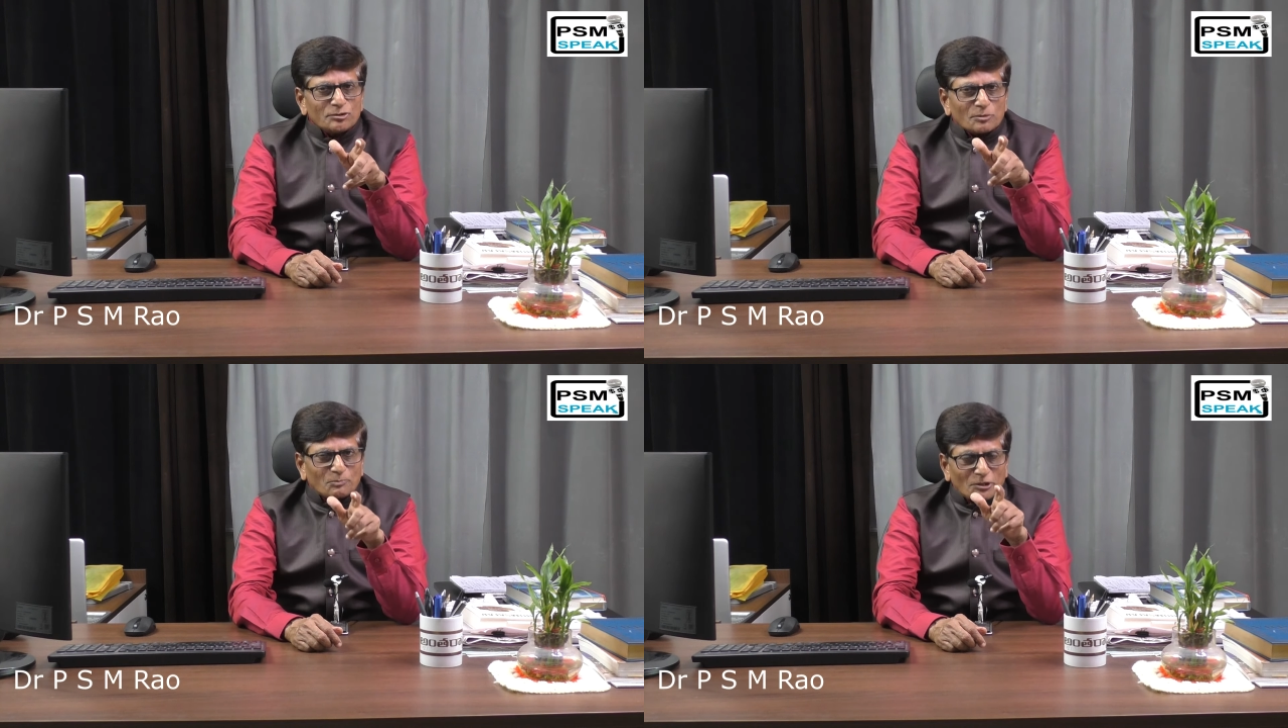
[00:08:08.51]

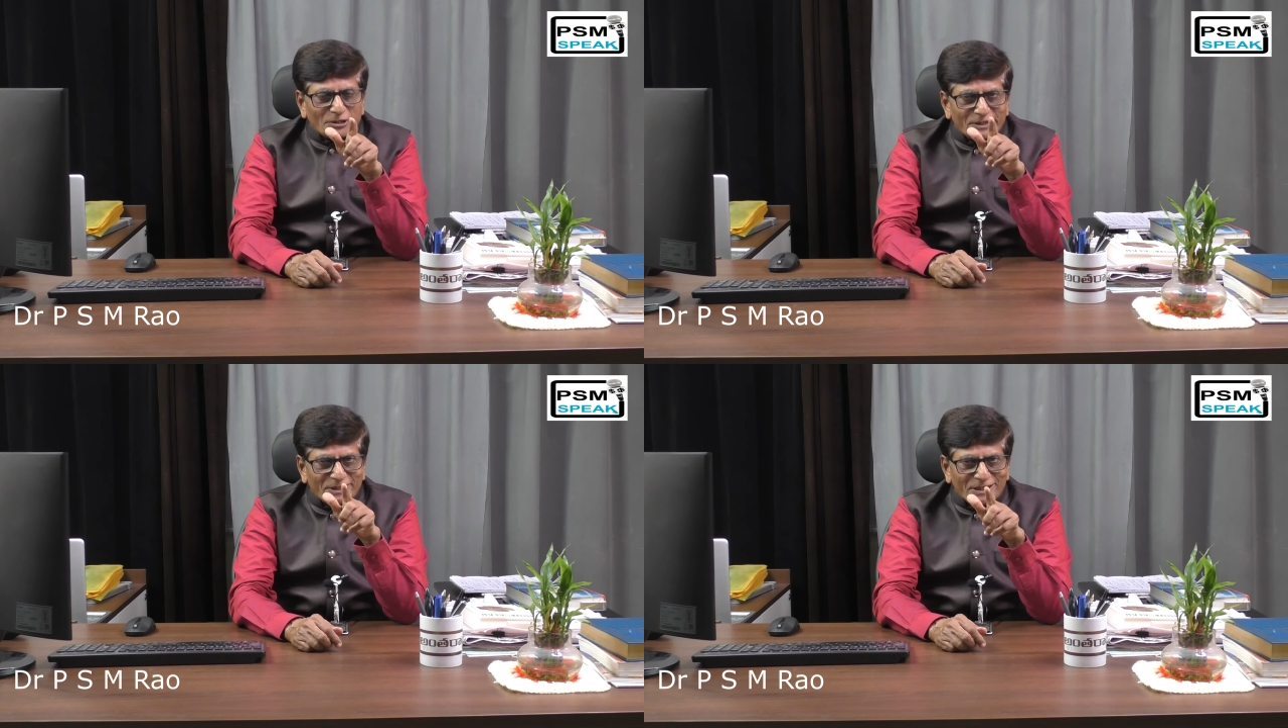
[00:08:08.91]
To
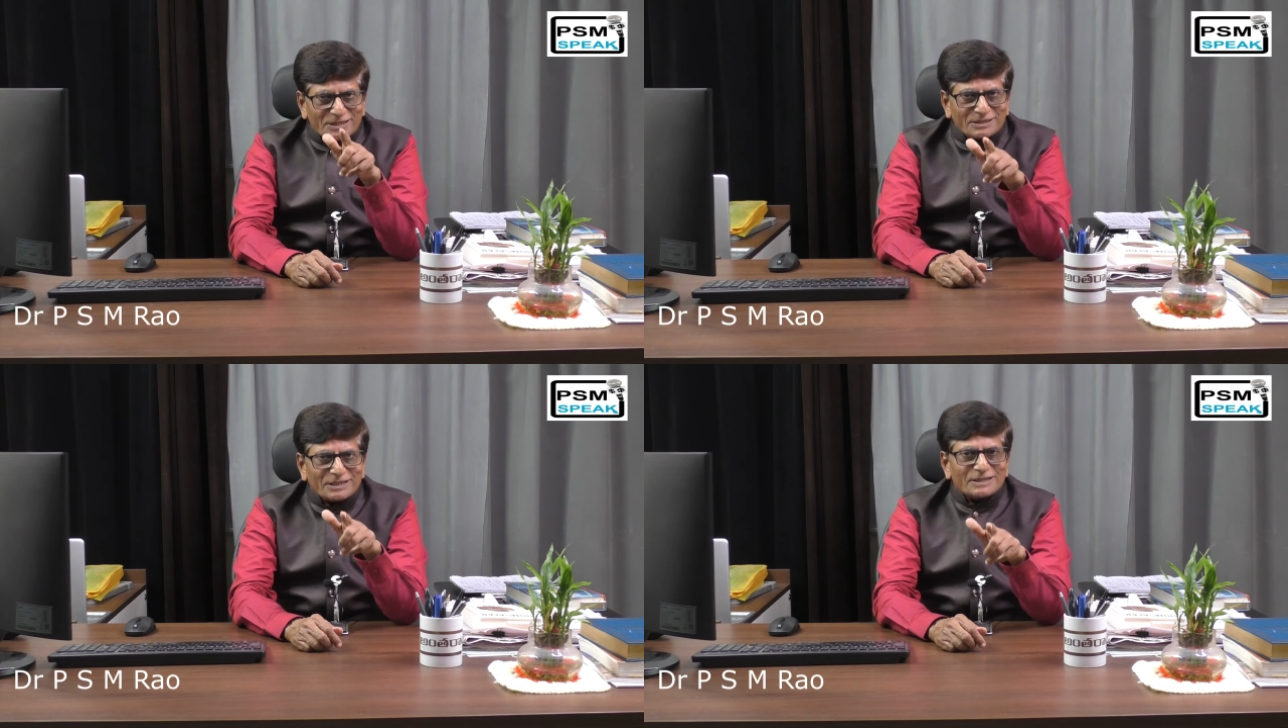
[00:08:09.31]

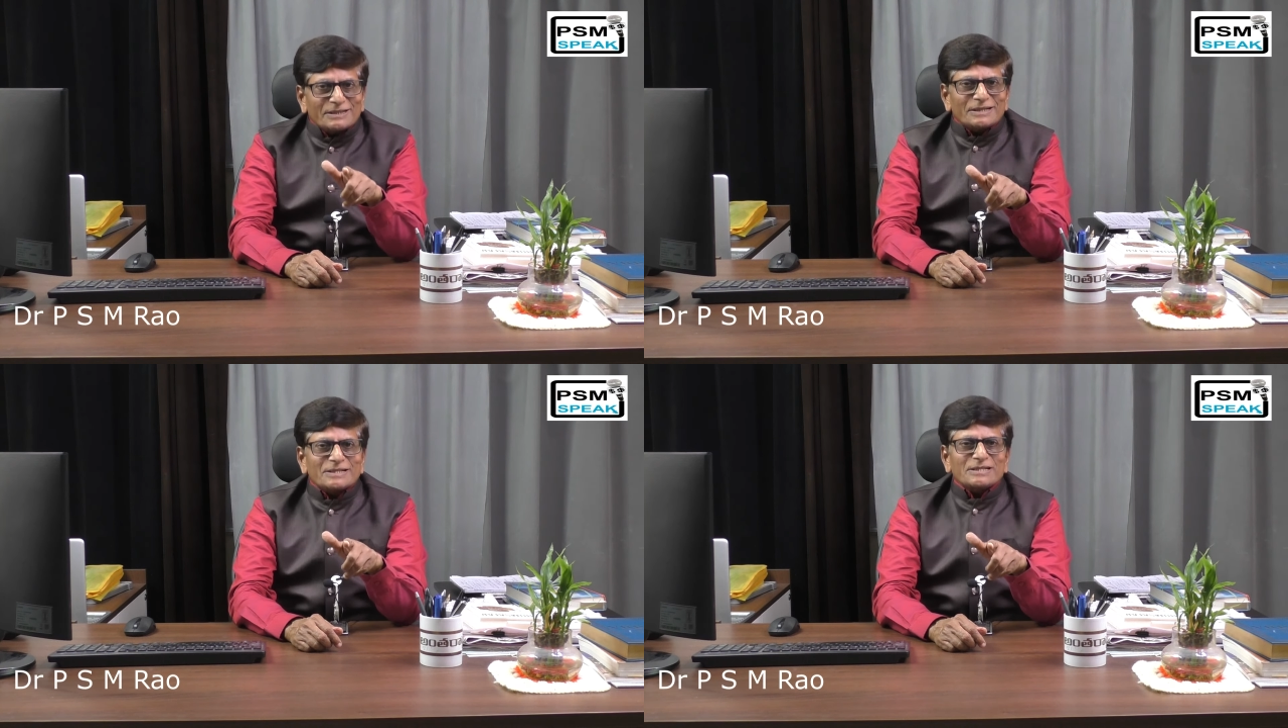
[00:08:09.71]
protect the
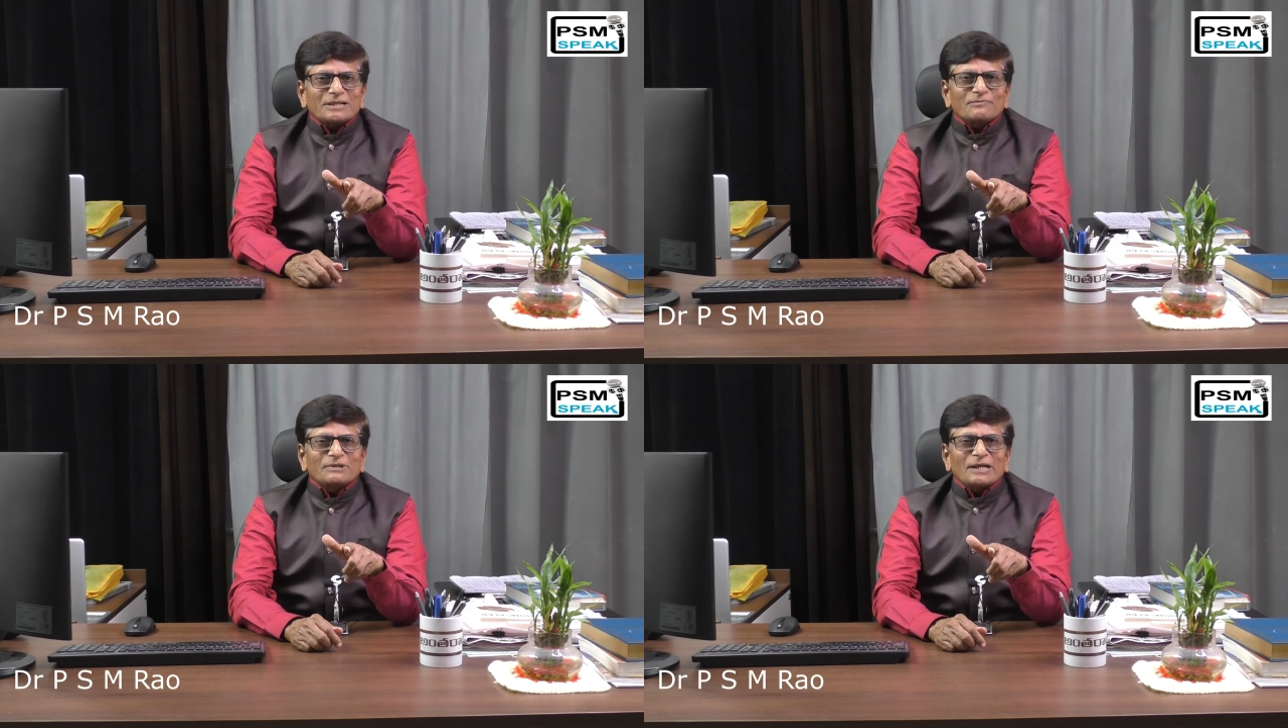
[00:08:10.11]

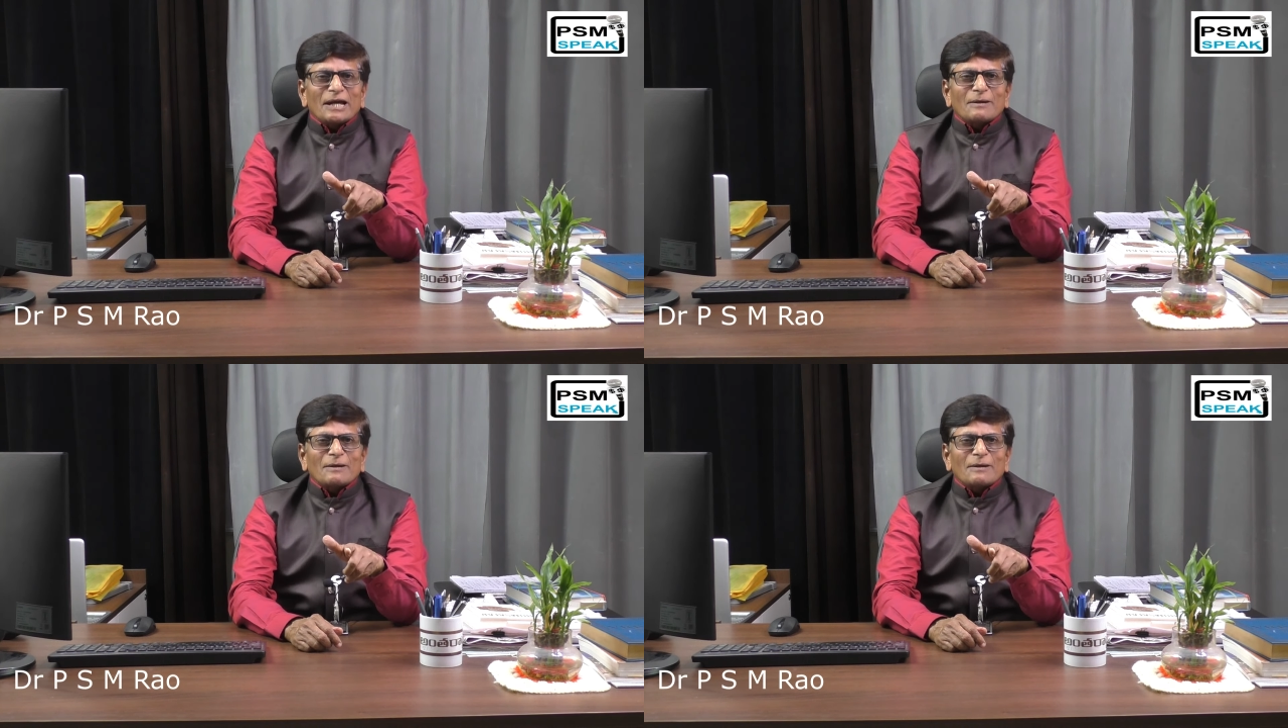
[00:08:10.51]
interest of the